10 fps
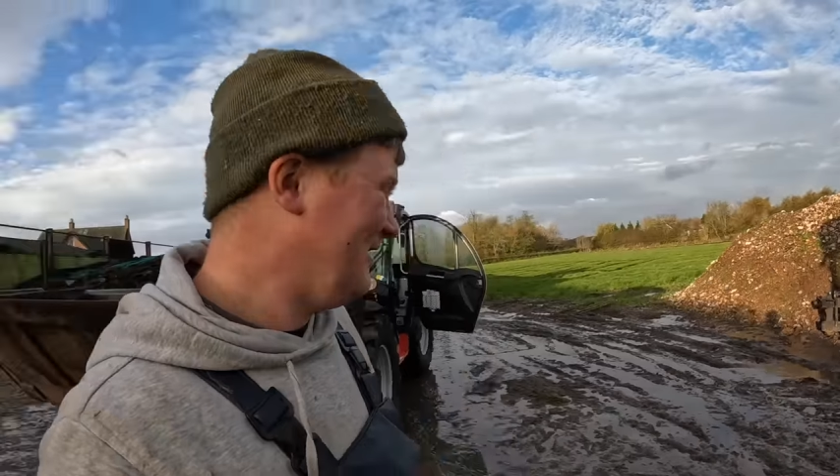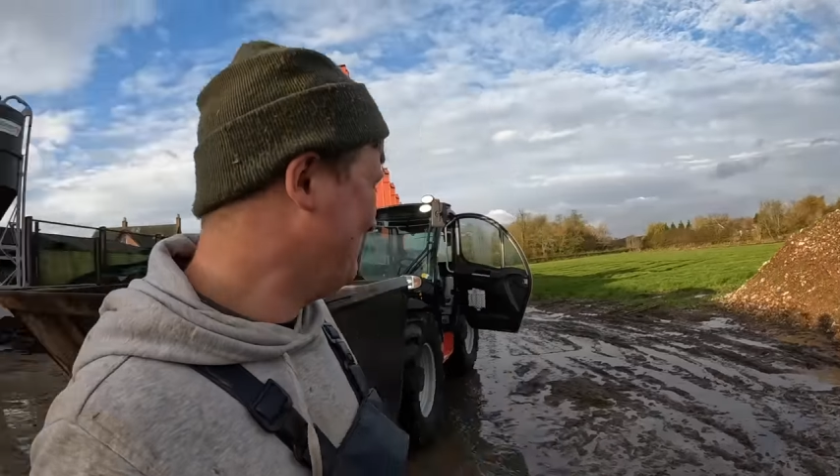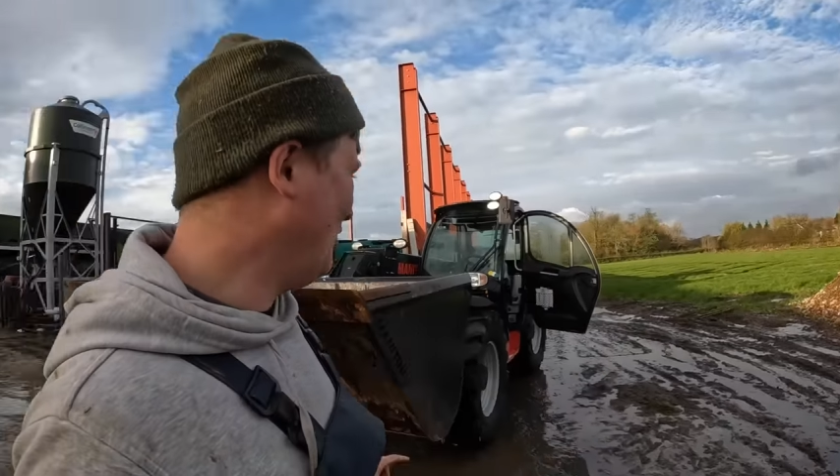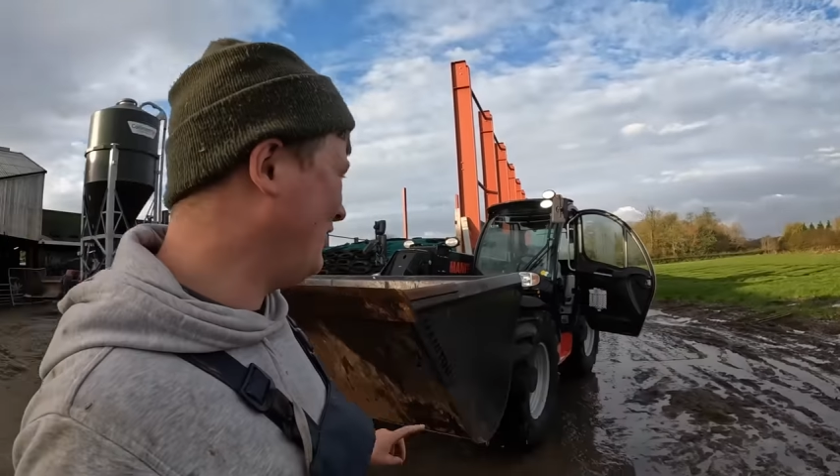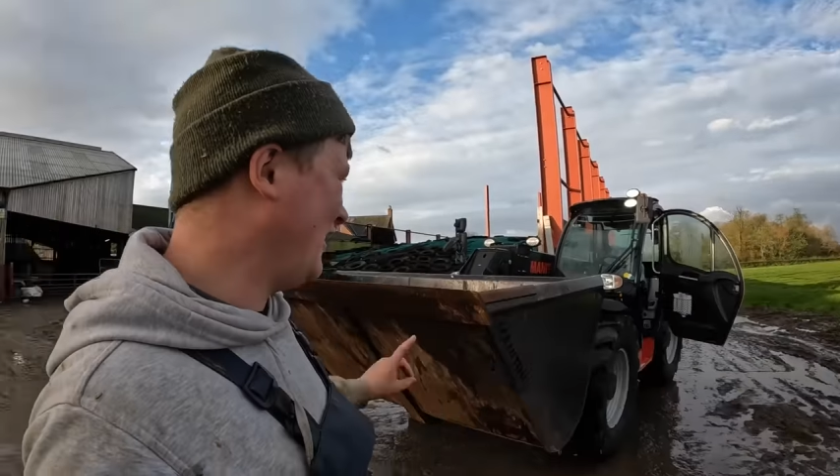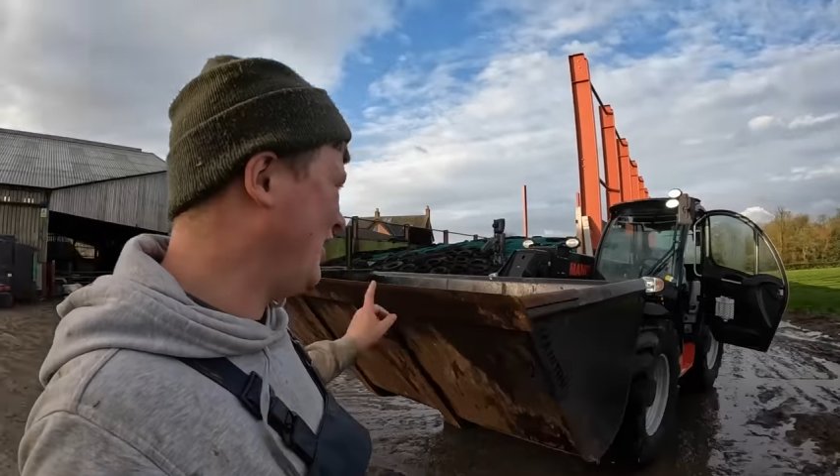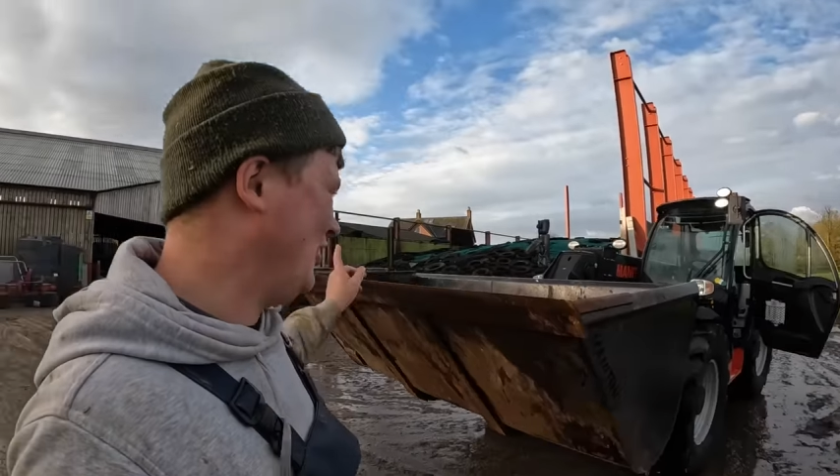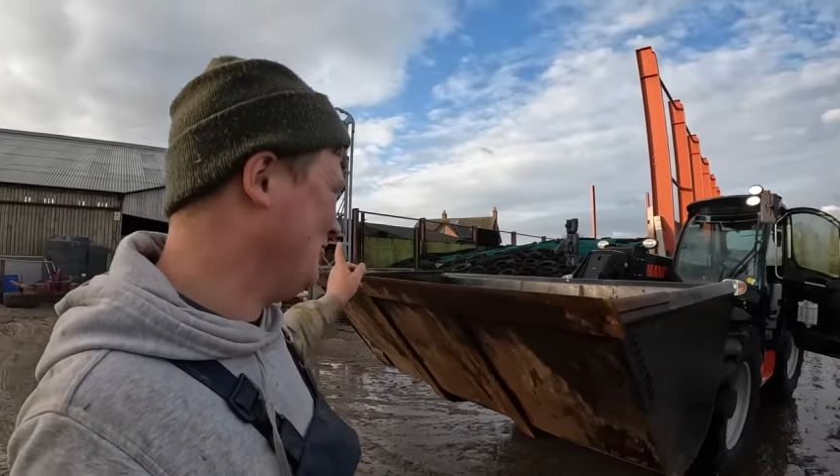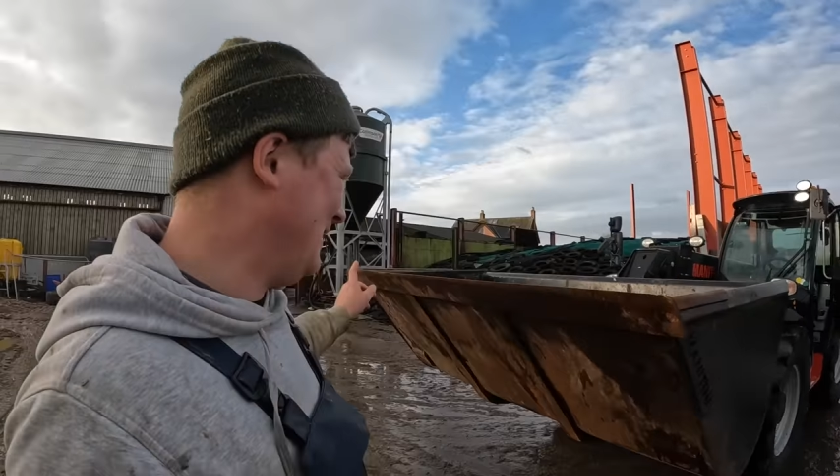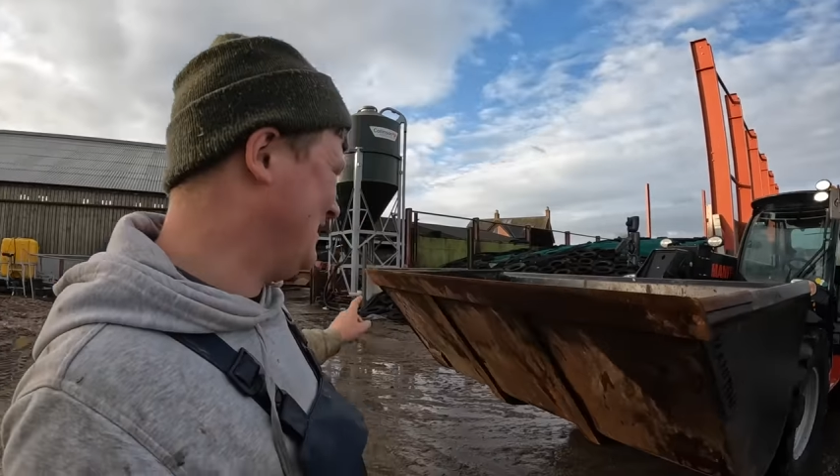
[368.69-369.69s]
But we got our
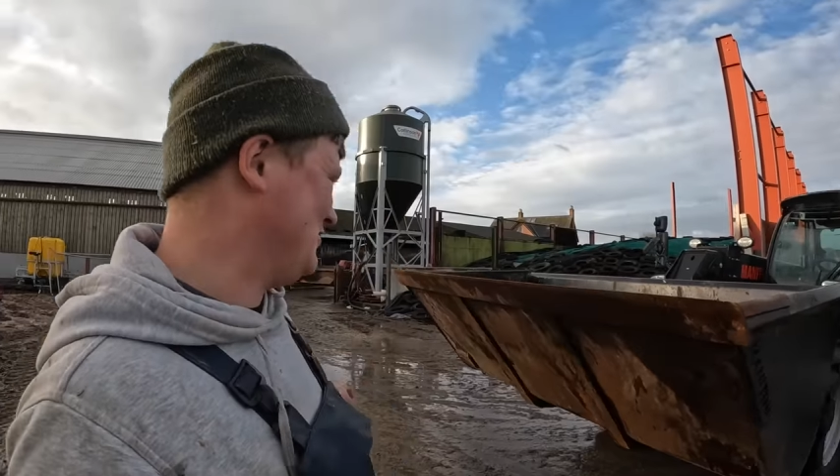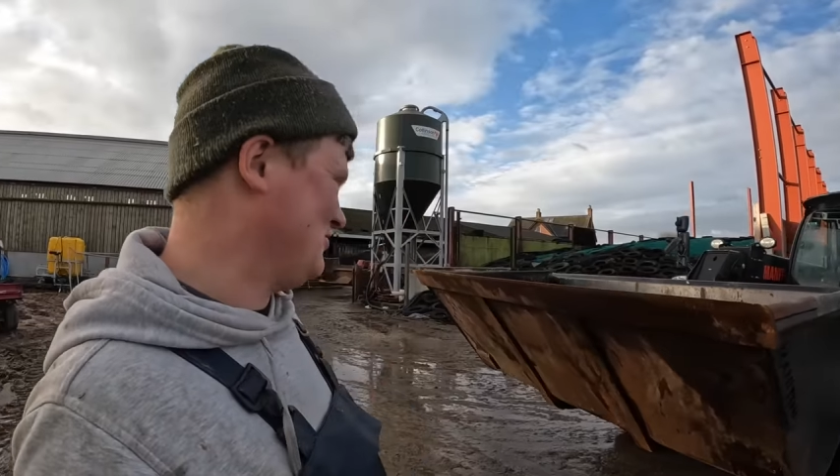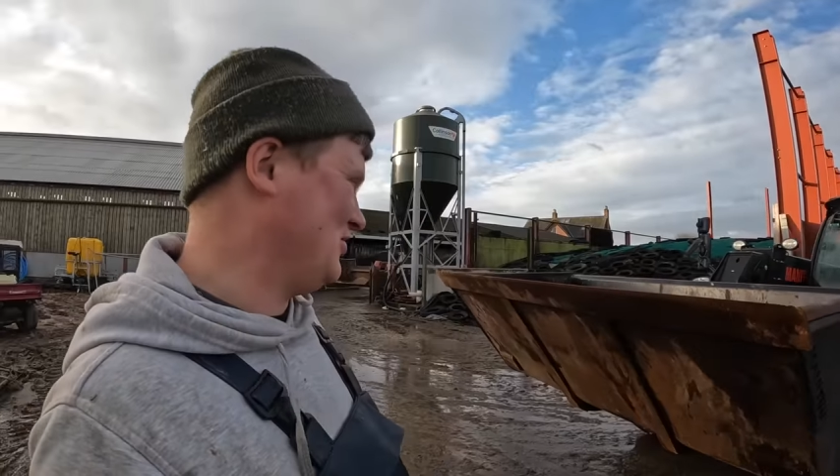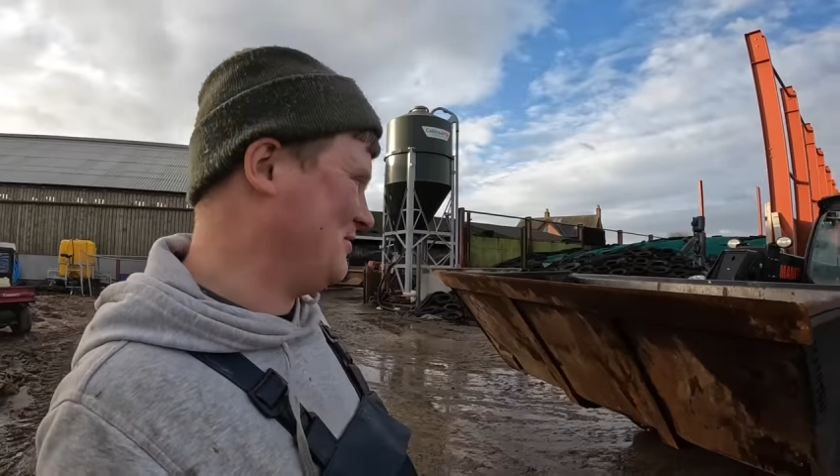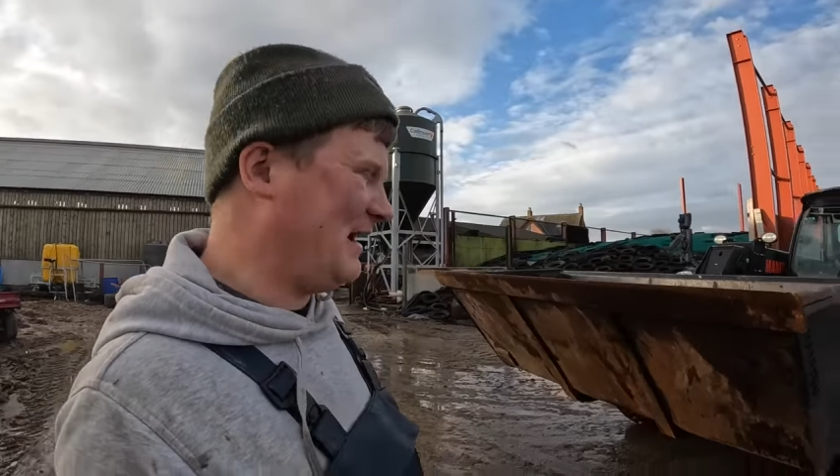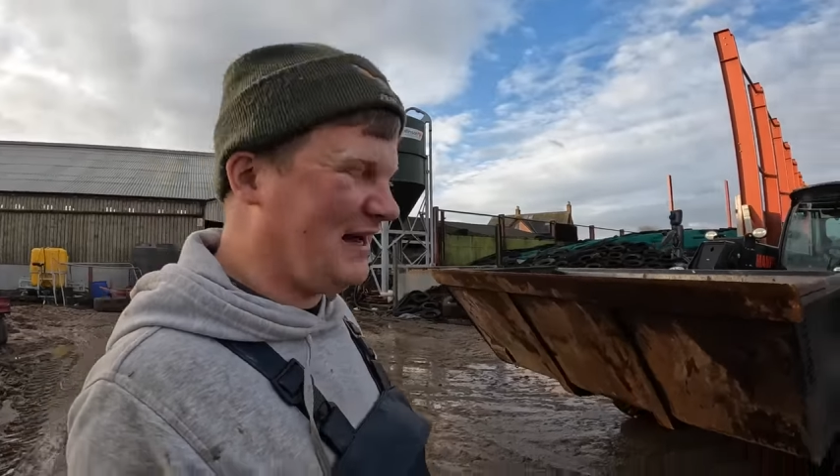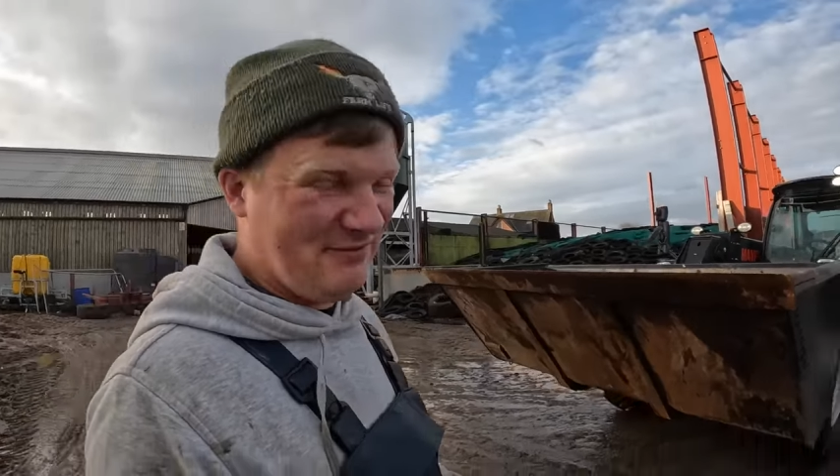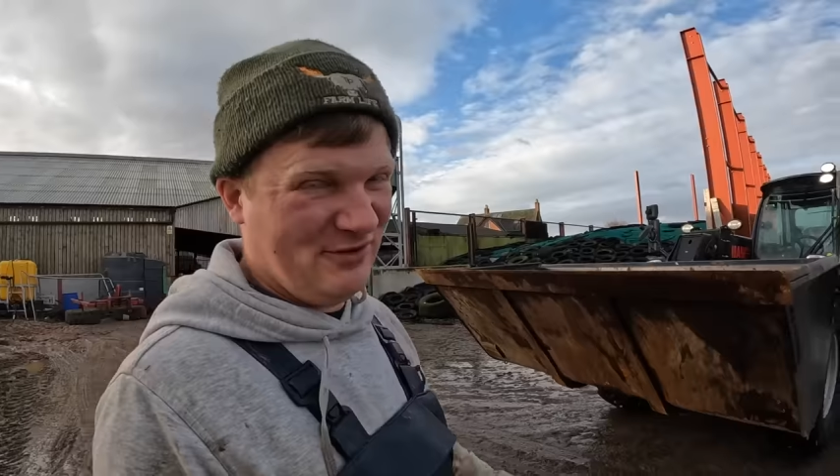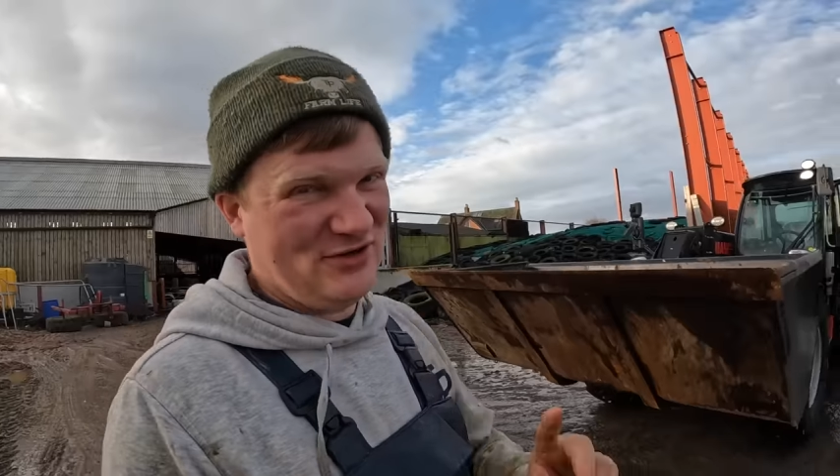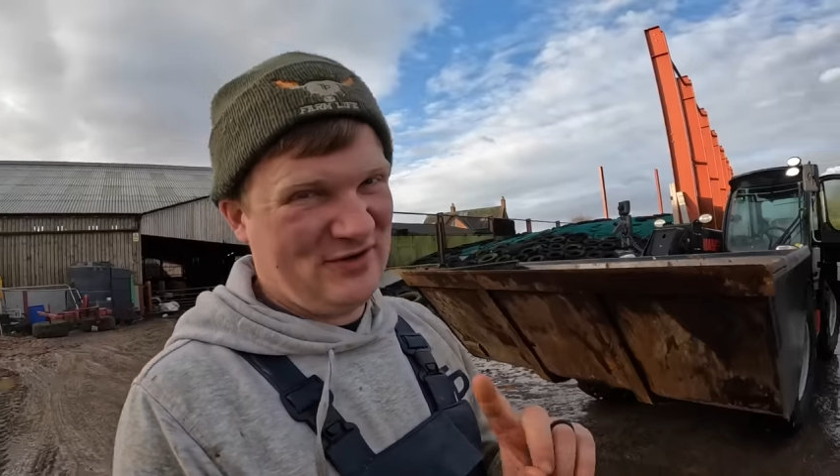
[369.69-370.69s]
old Manitou shown about
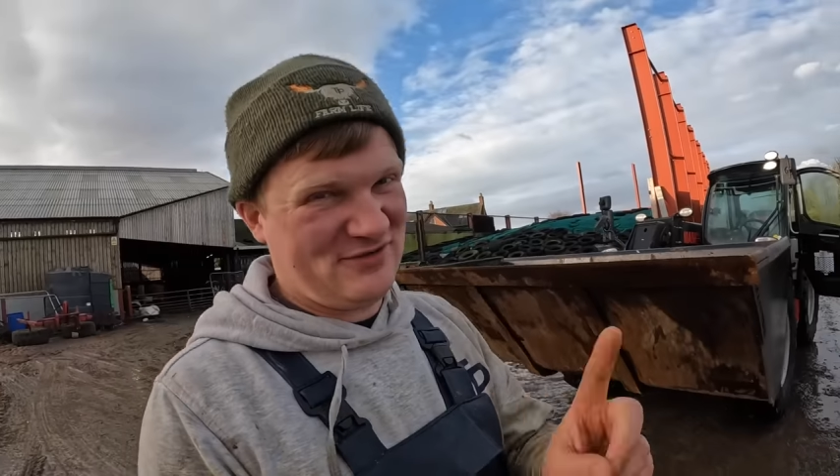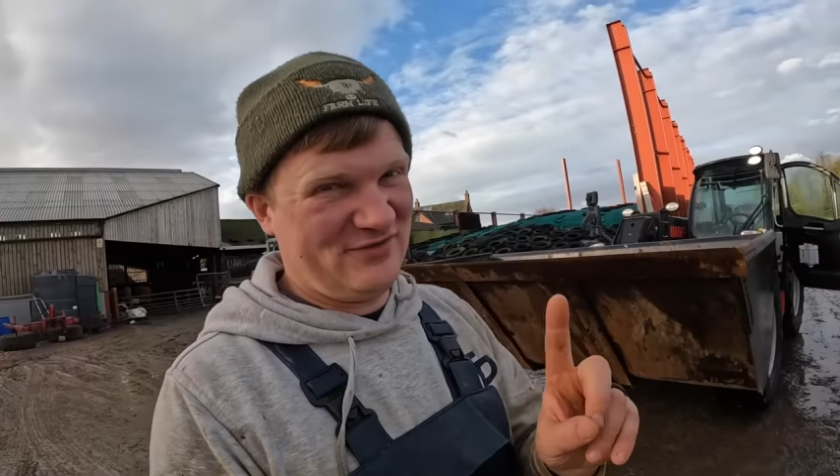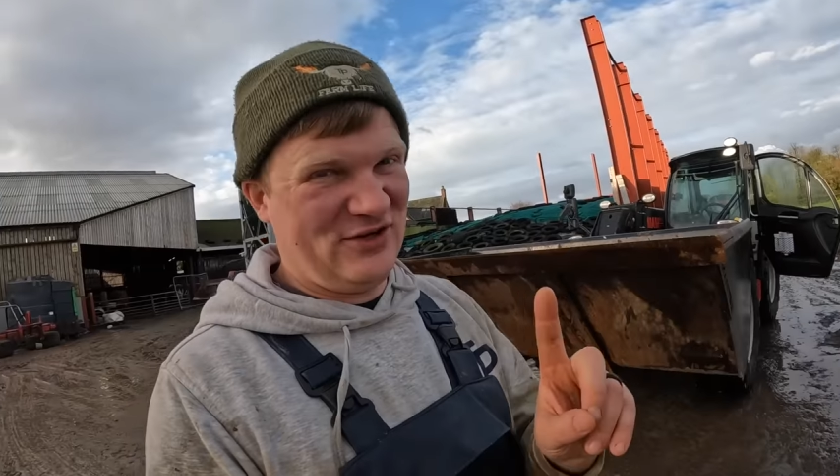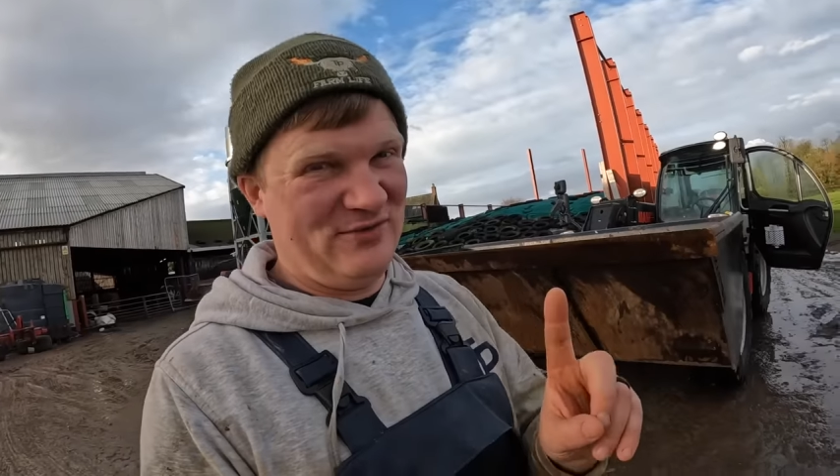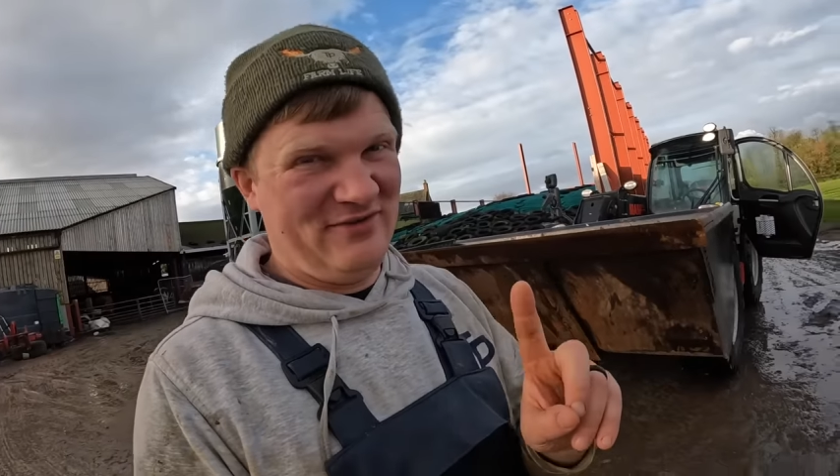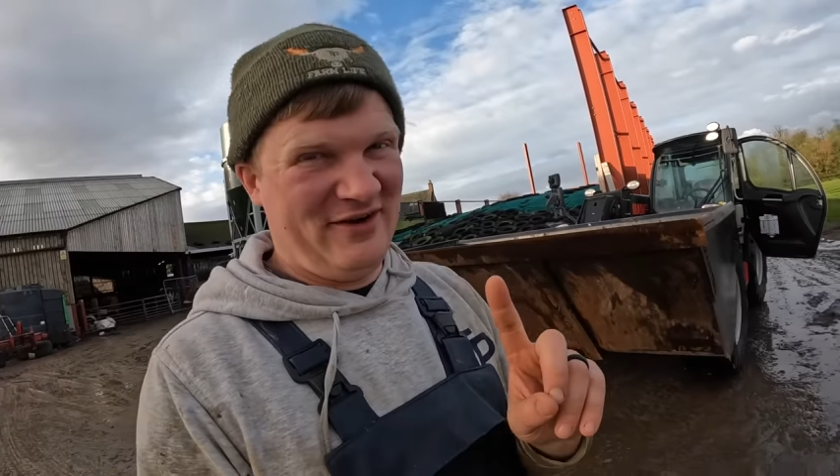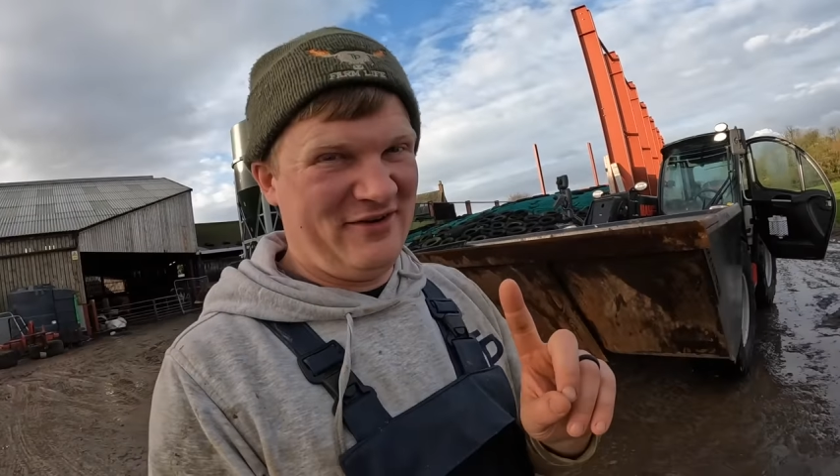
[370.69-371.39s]
and we do have something coming very,